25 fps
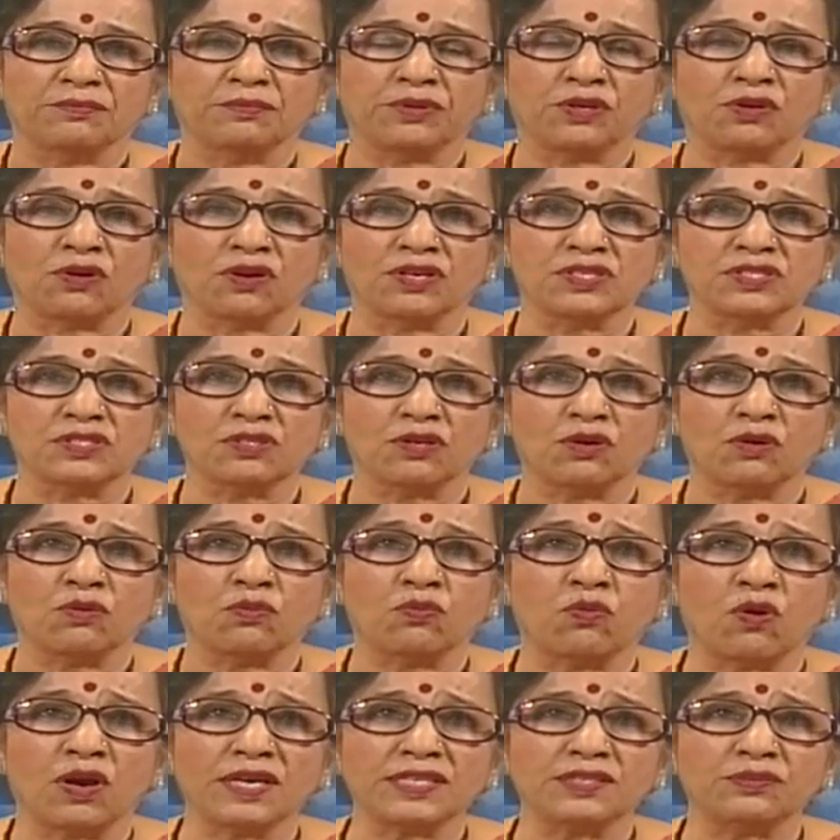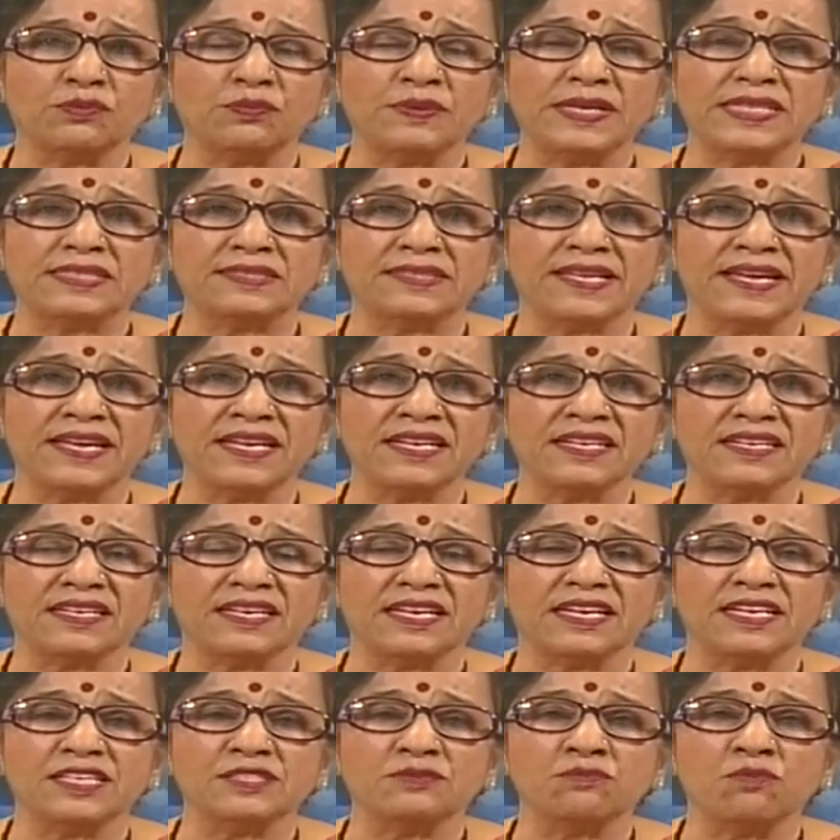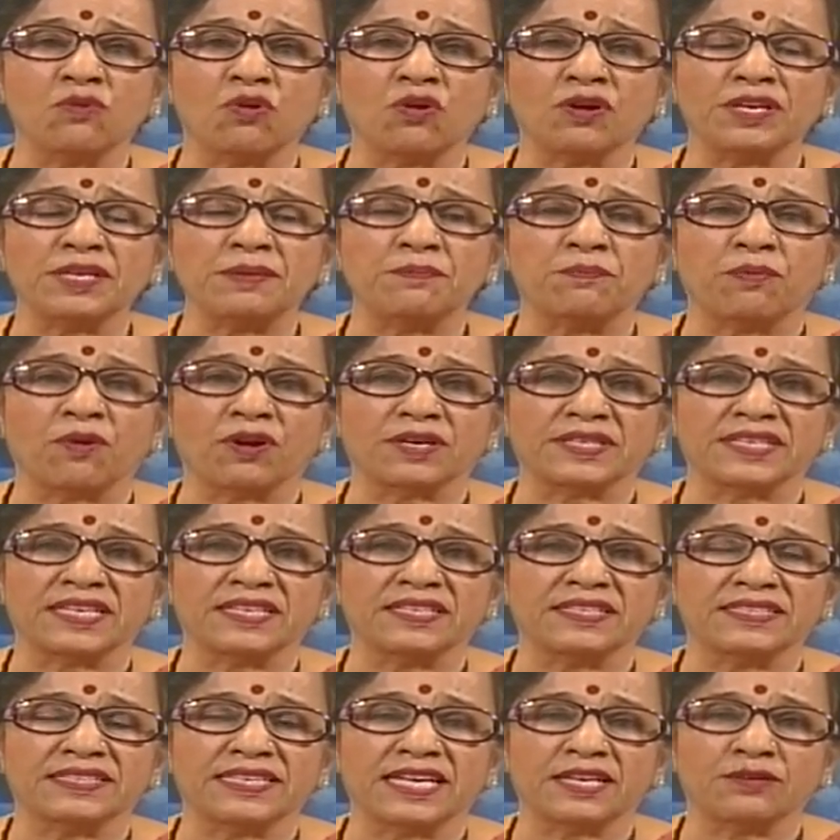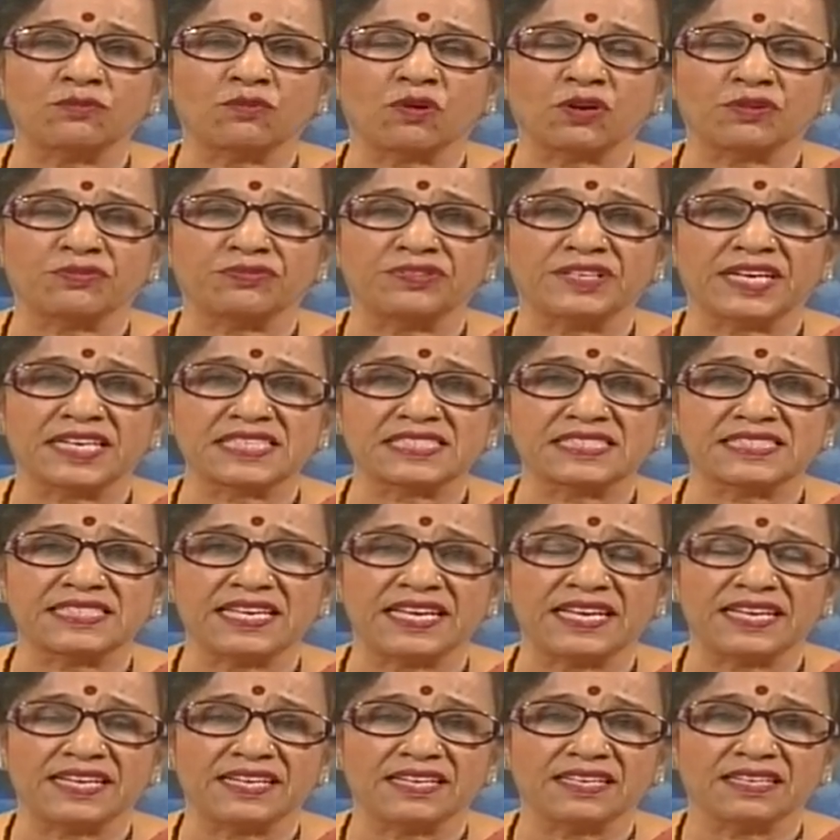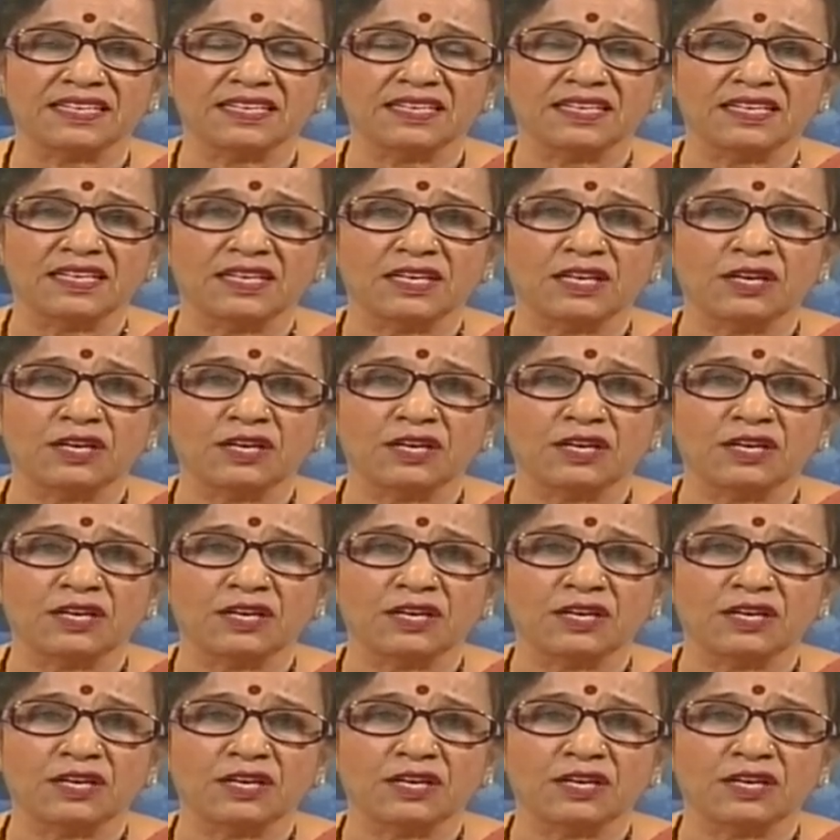because what we think is more important than what we are saying.